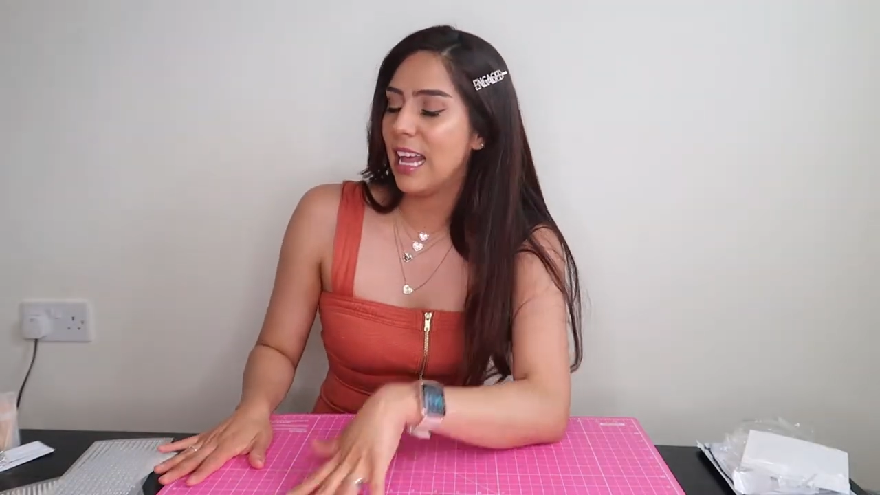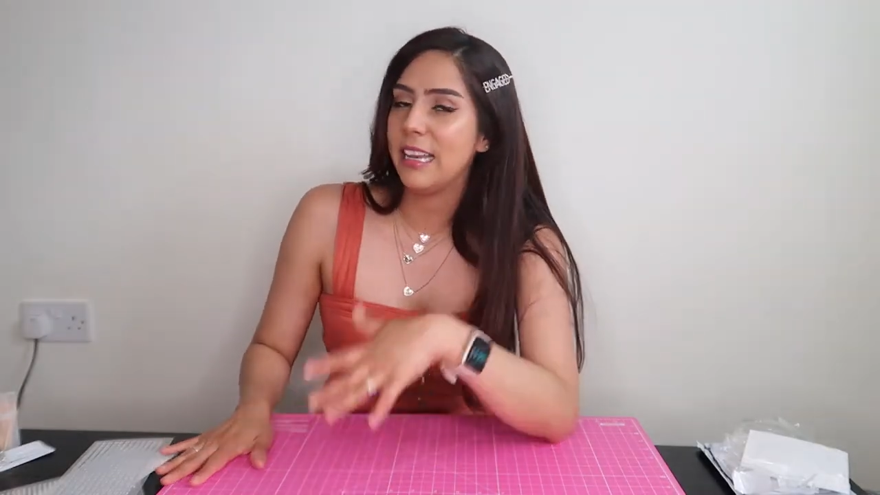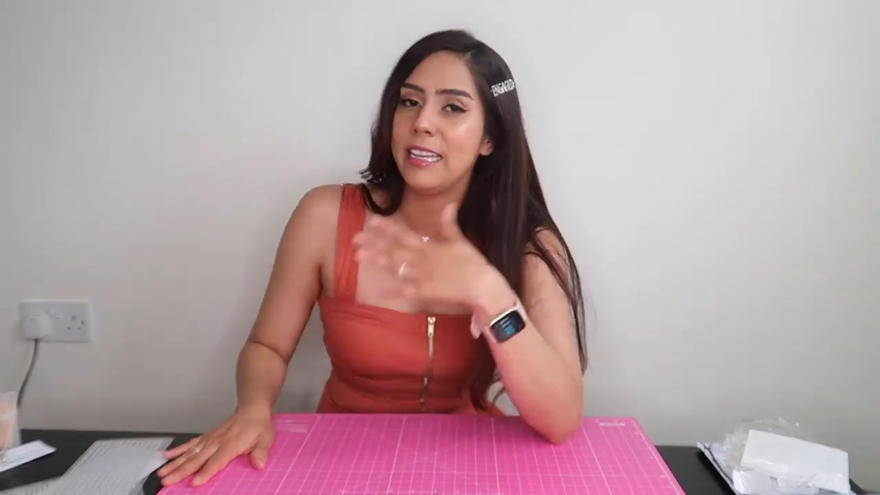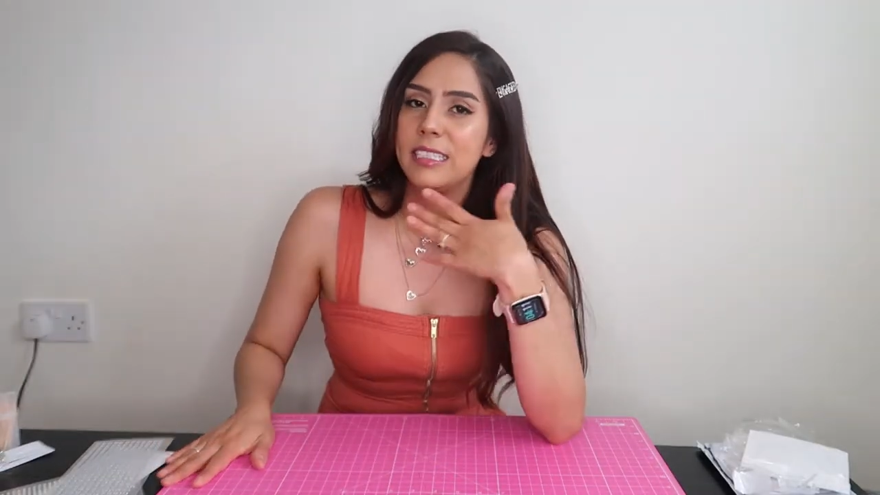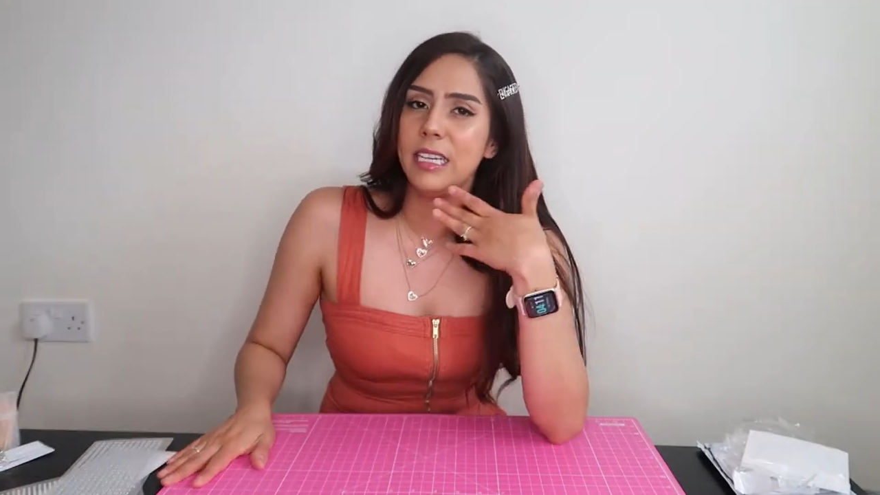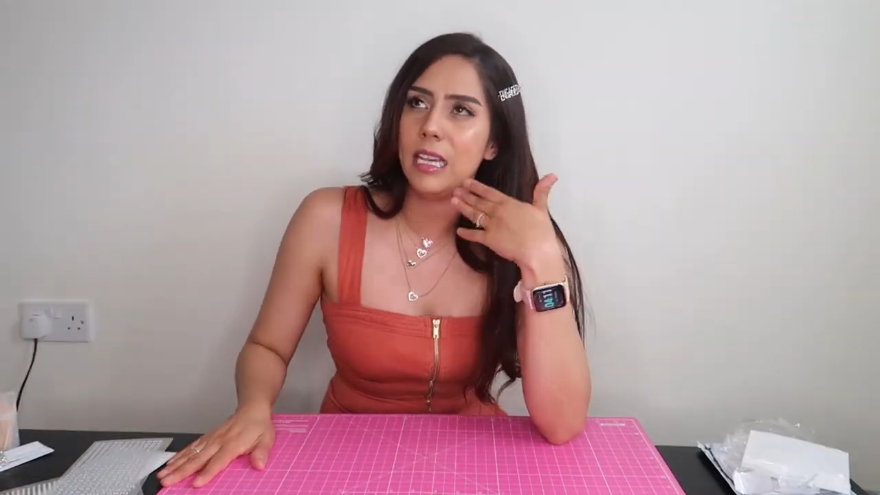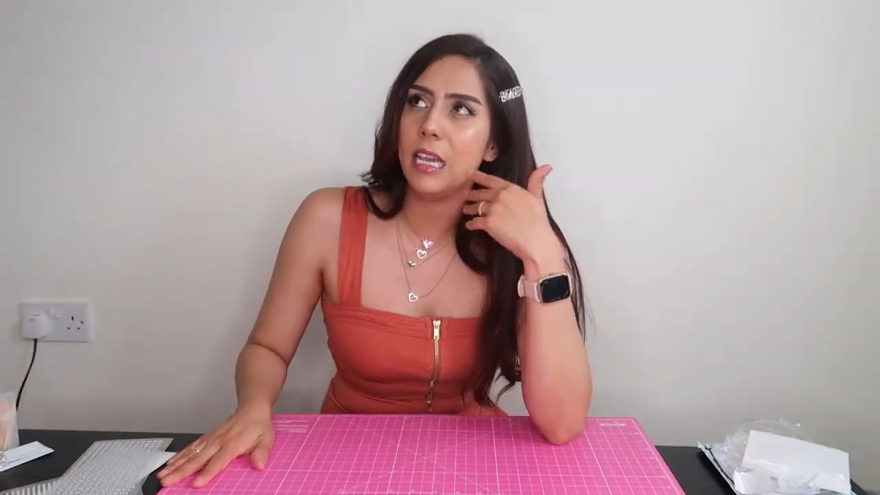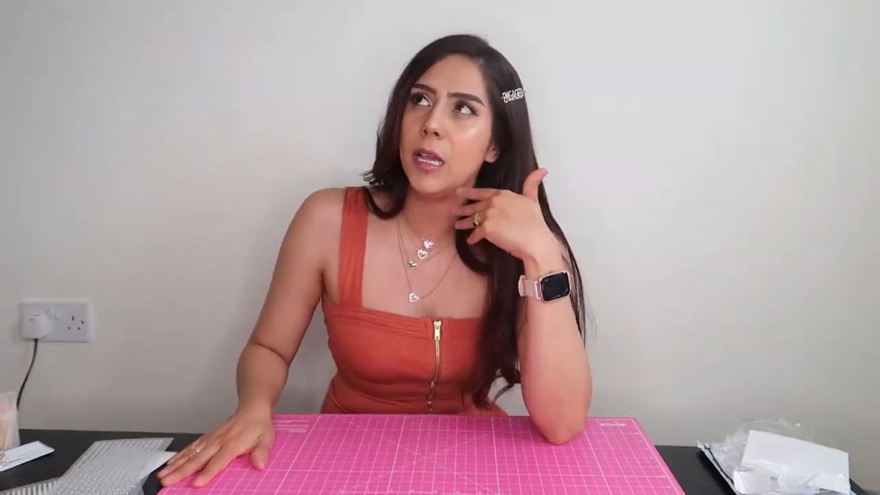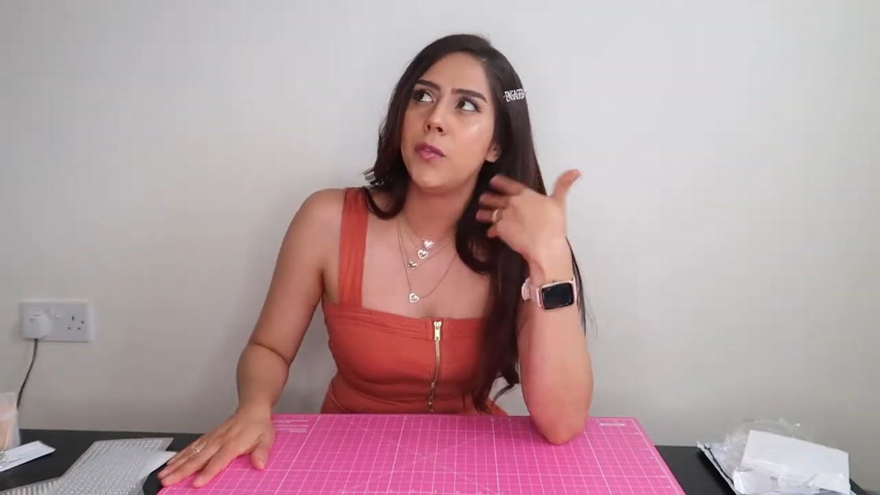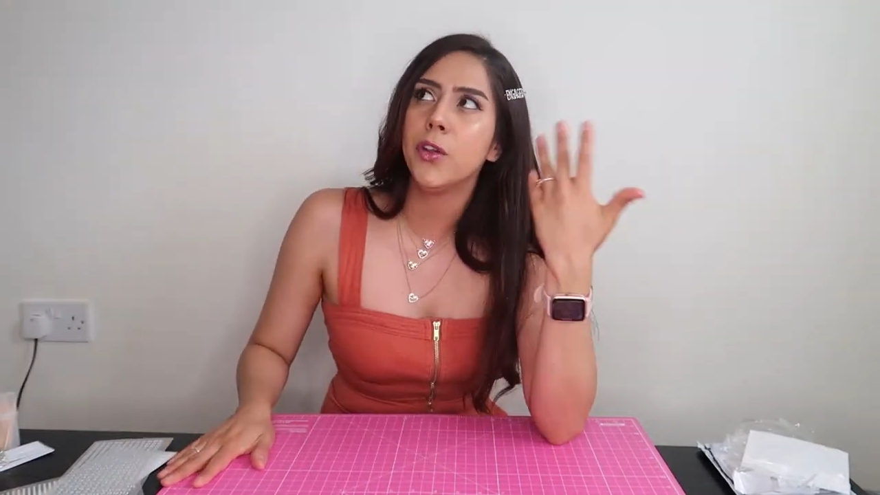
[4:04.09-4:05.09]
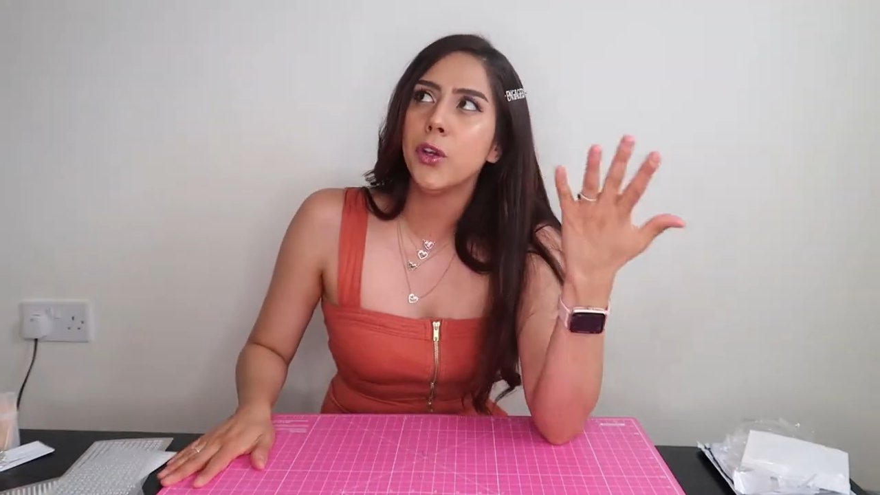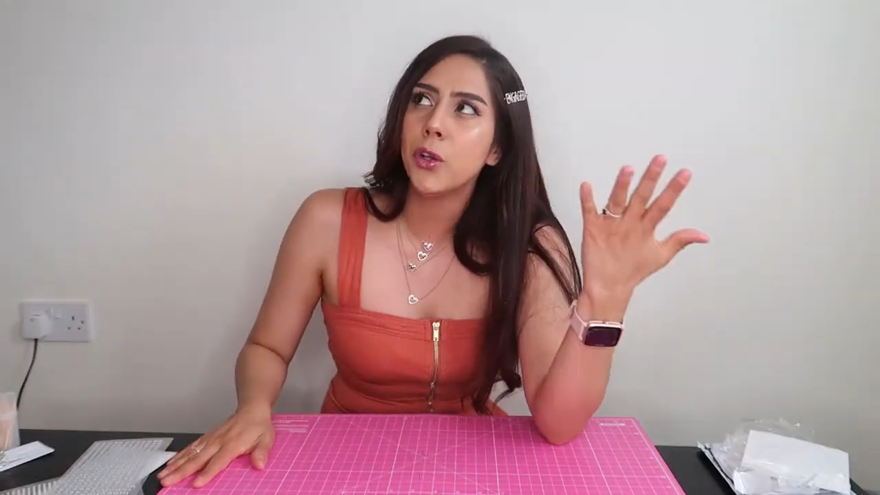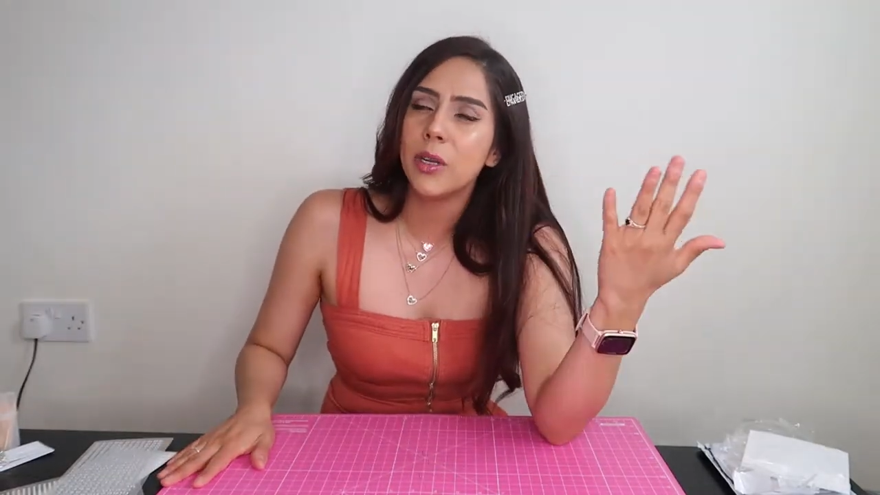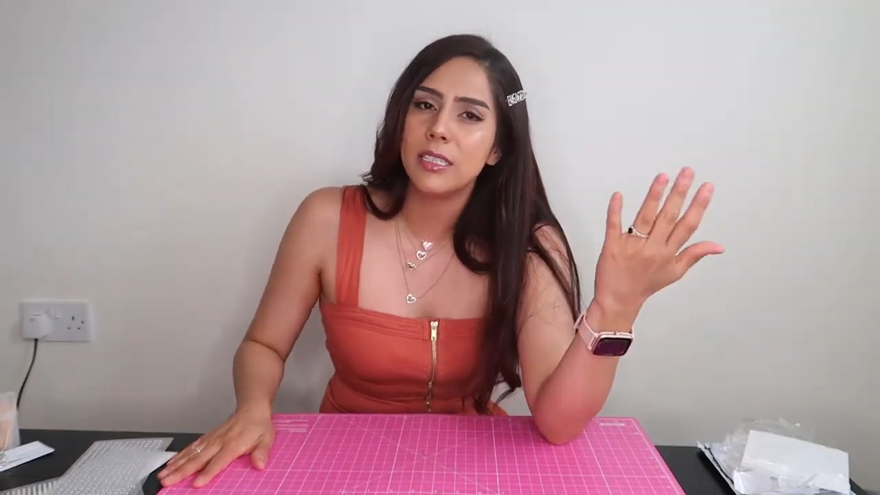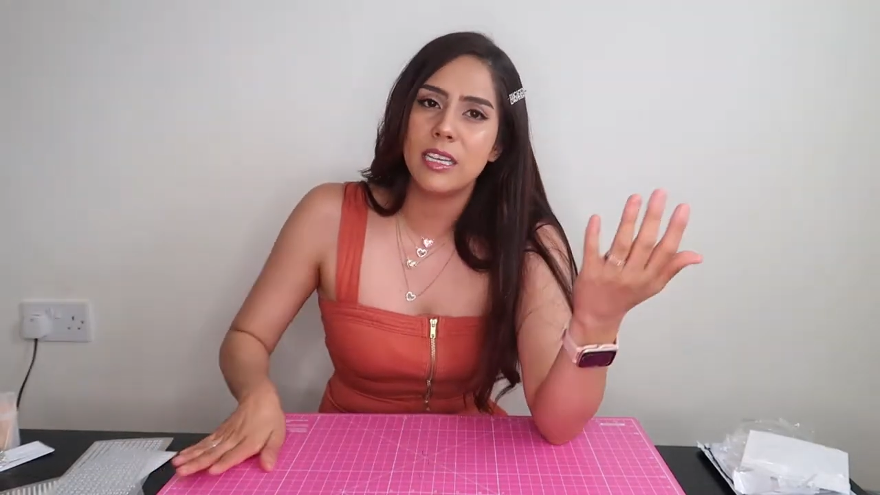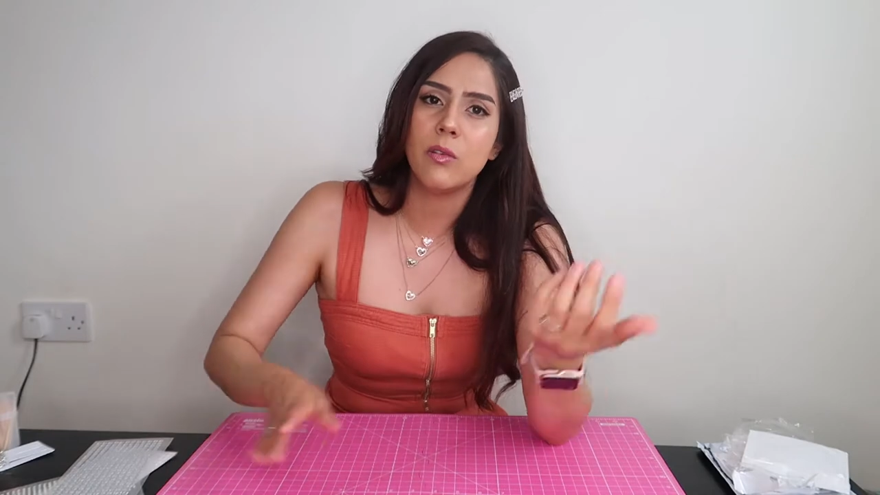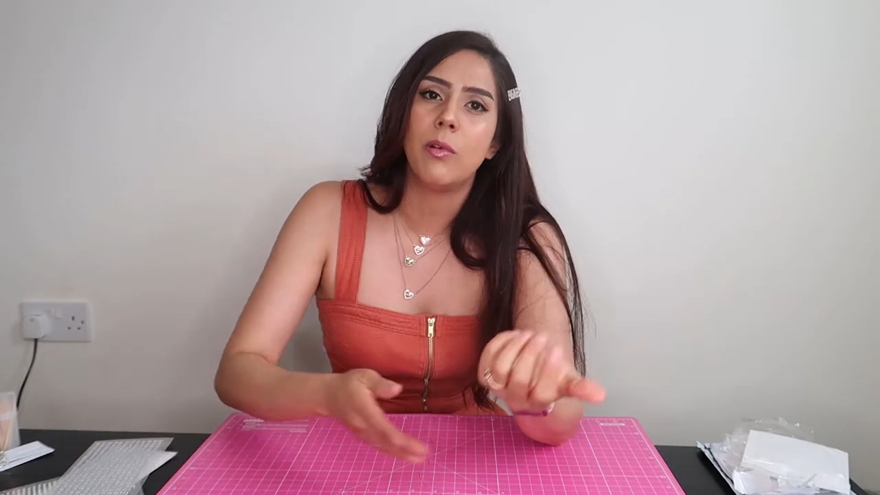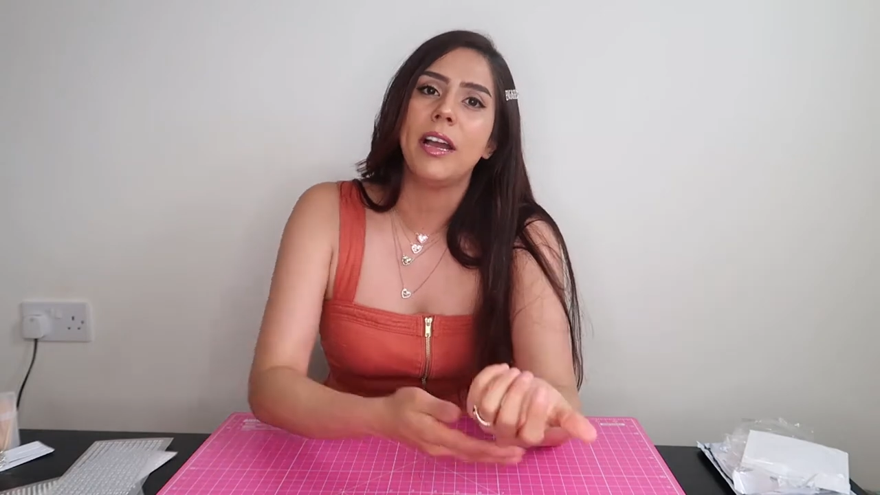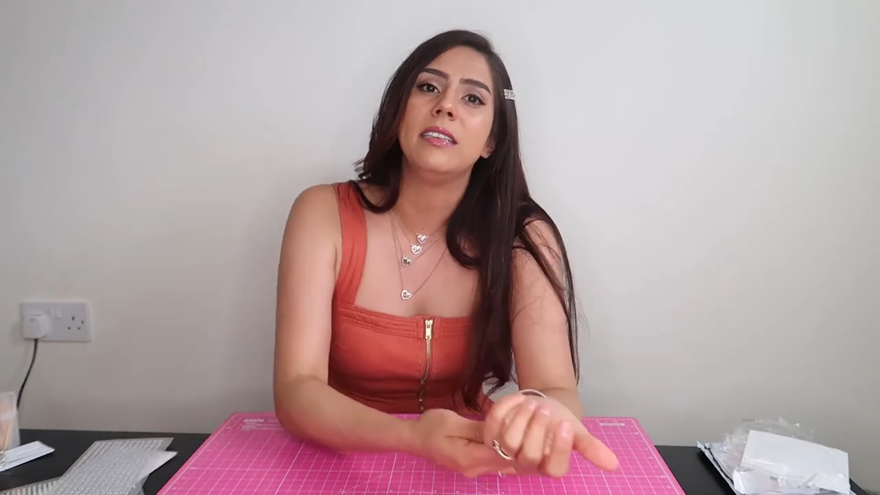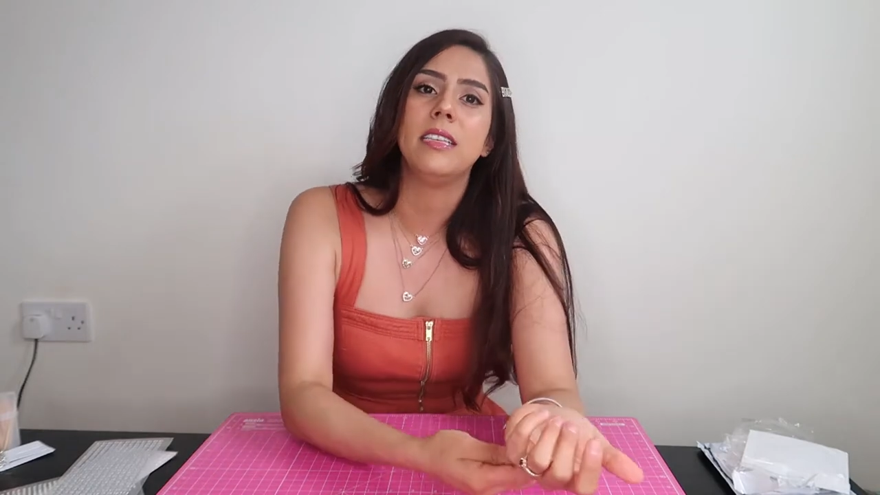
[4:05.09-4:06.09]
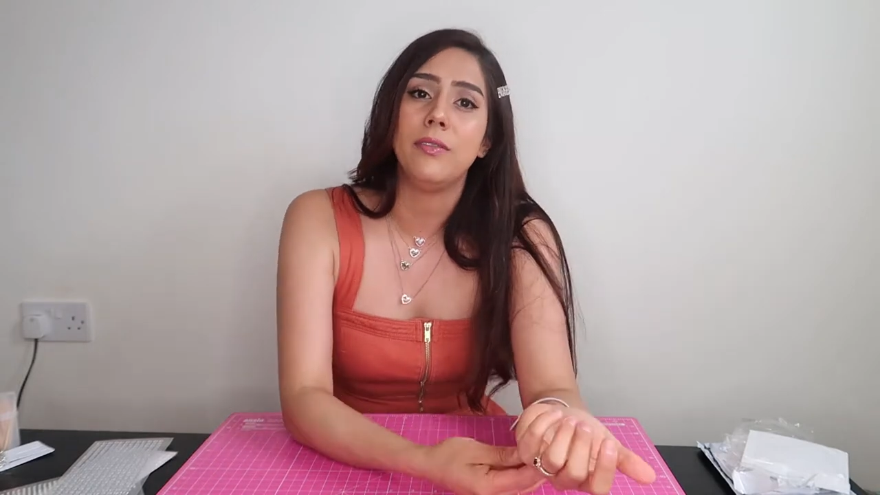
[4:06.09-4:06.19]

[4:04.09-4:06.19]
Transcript: and is if you're good at DIYs,